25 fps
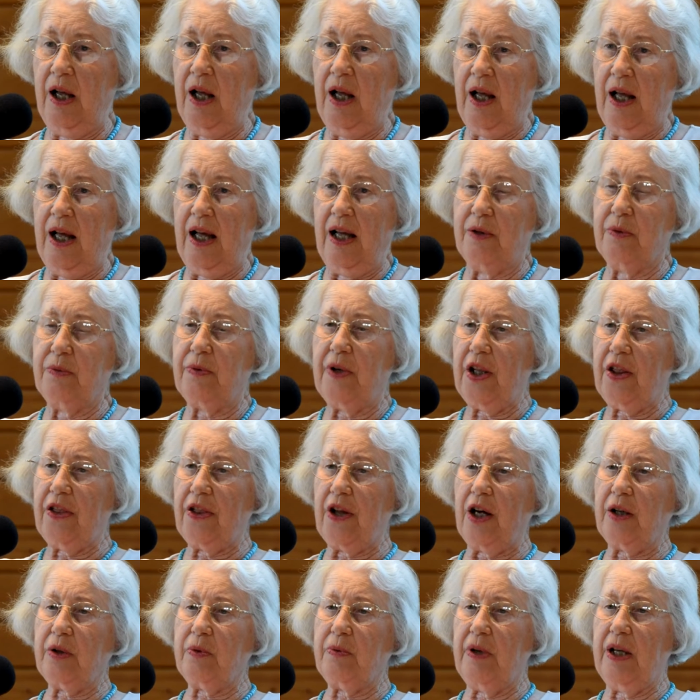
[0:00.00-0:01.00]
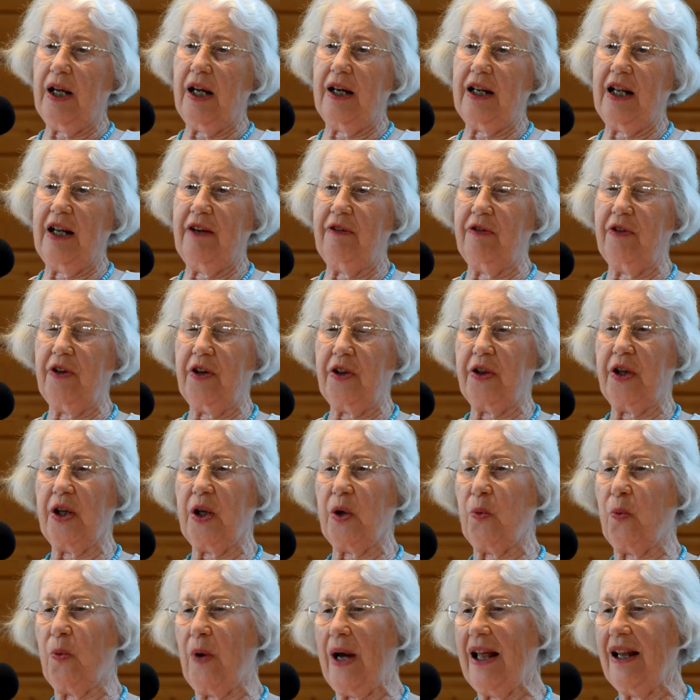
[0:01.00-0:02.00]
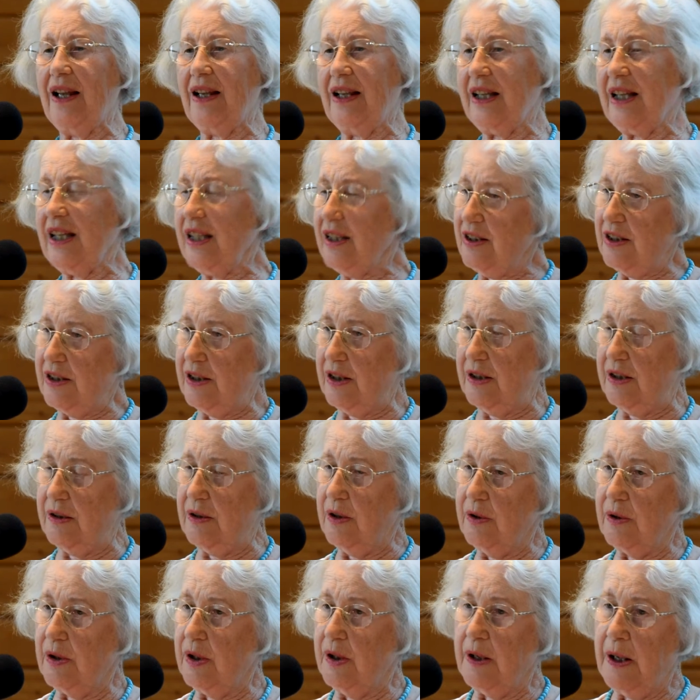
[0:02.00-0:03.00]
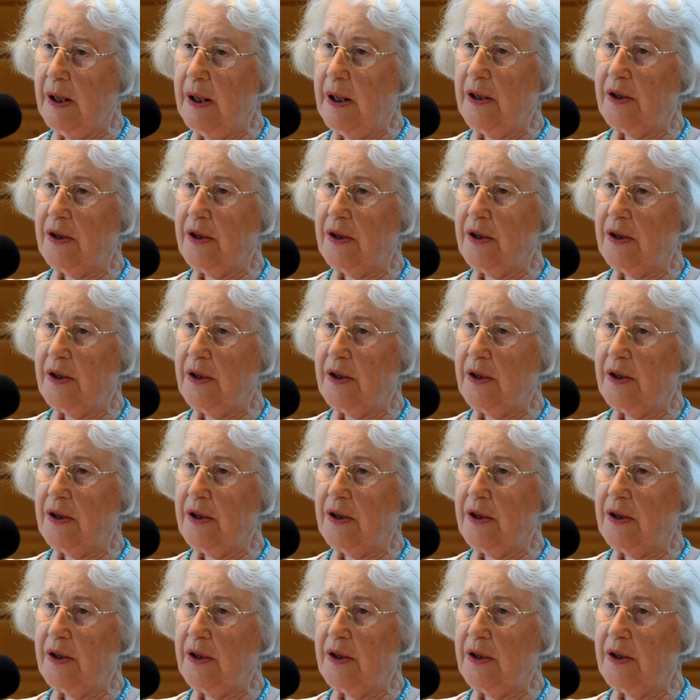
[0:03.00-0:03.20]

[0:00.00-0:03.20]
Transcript: And we thought we had everything well hidden.